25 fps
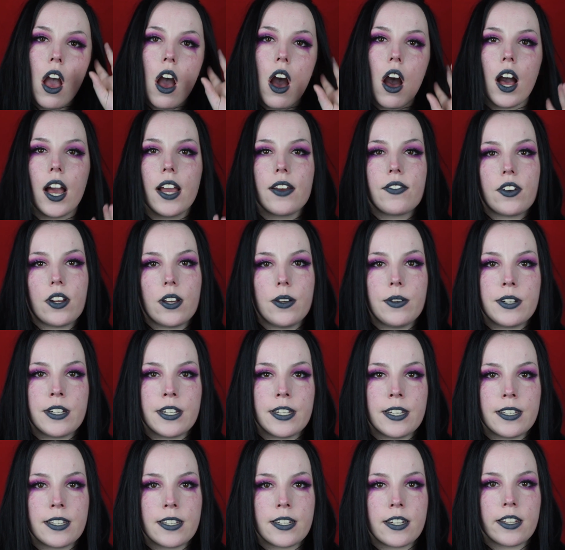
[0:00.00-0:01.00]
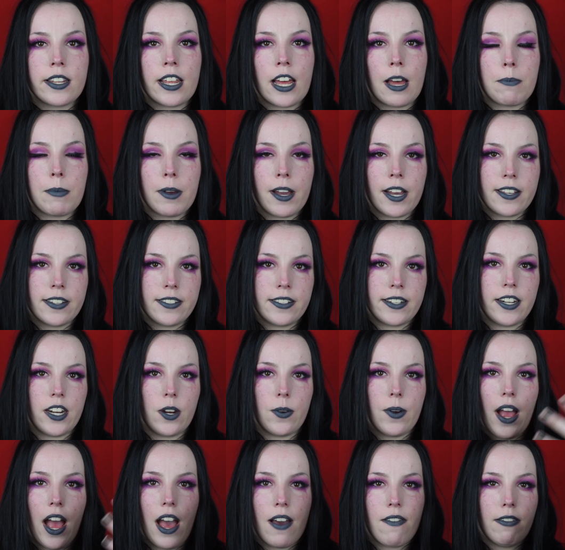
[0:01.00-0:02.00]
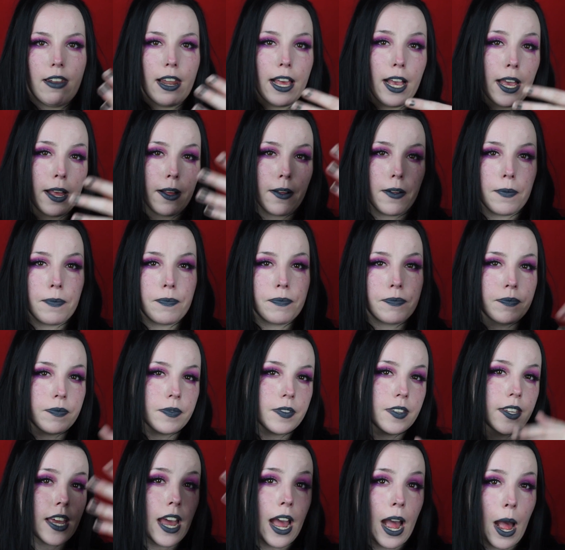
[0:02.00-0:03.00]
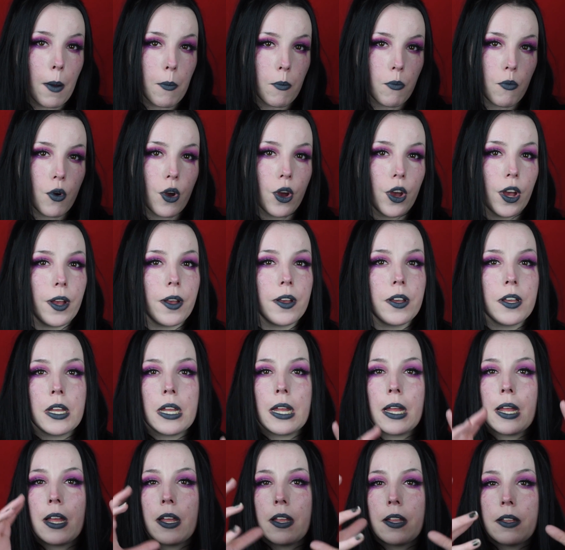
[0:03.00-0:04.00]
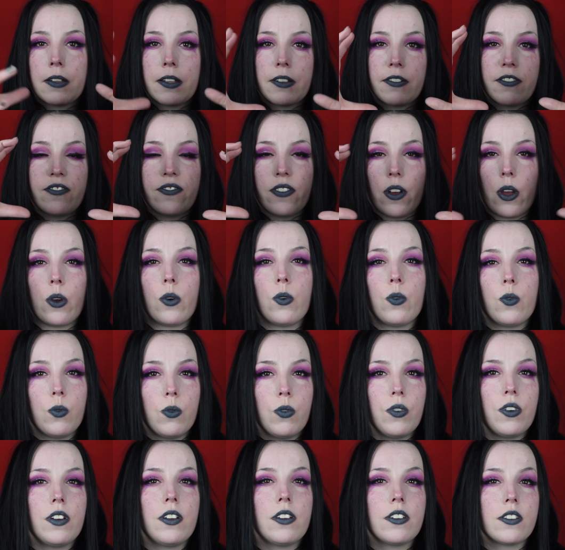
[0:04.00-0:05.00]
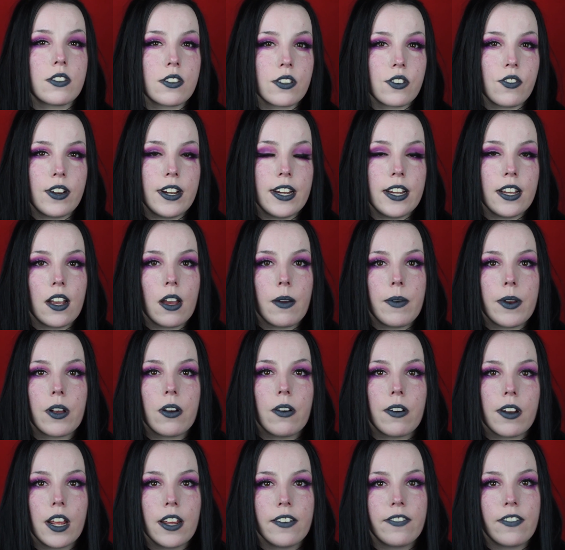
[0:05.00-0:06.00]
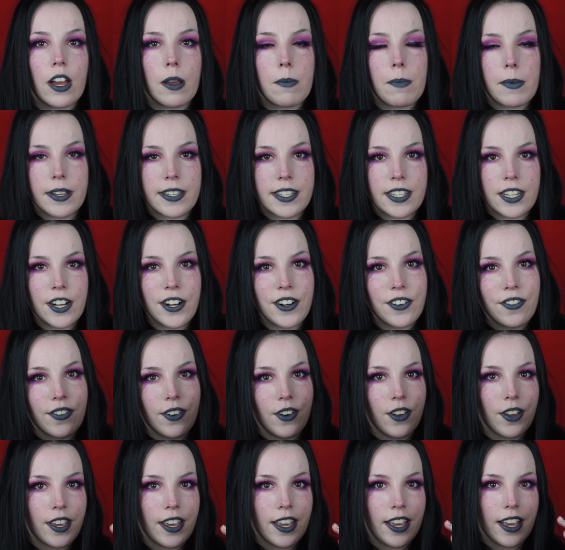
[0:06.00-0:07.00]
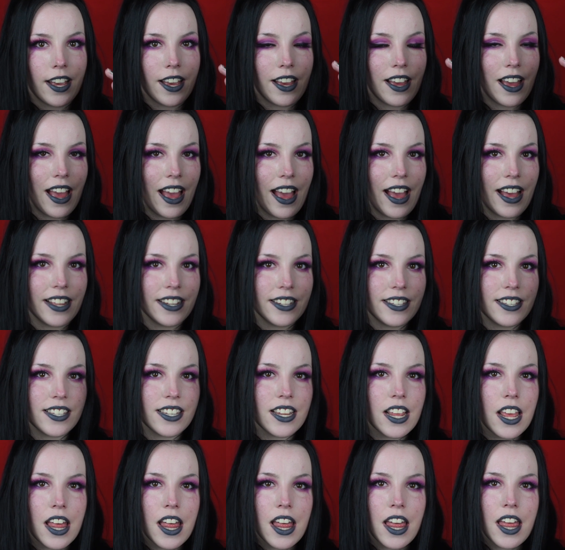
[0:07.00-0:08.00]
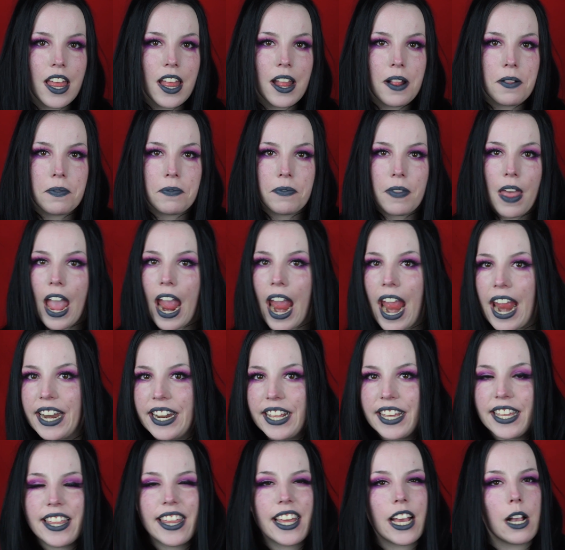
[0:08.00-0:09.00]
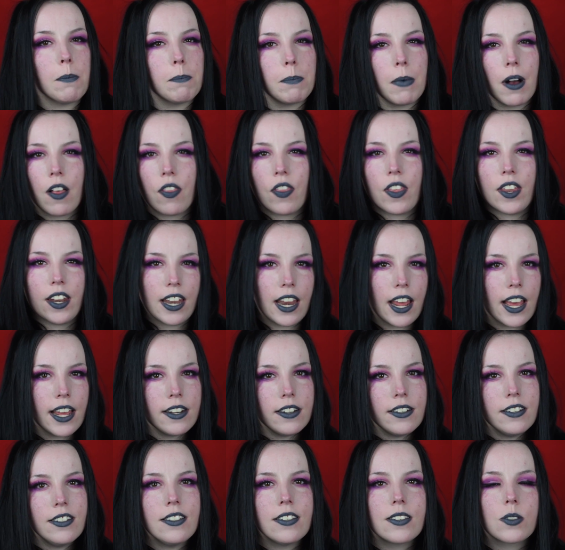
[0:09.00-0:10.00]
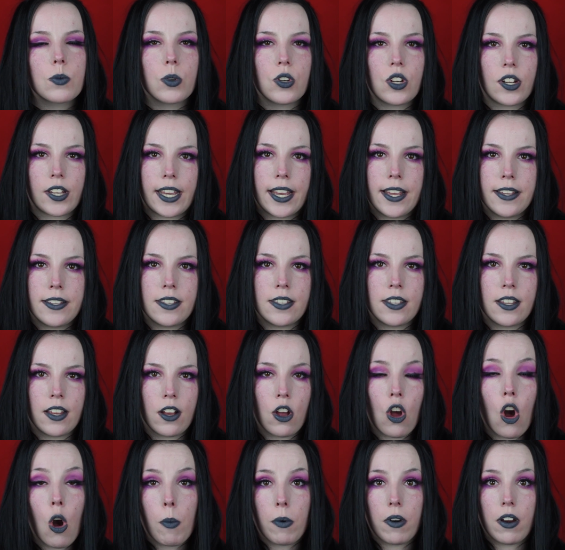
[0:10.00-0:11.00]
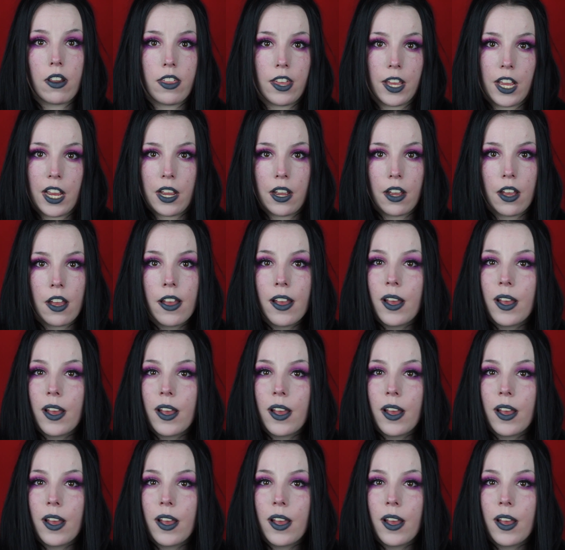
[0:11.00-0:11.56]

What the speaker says: I've noticed that because I don't have like a camera phone screen going on, I find myself looking at anything but the lens, which I guess is a common thing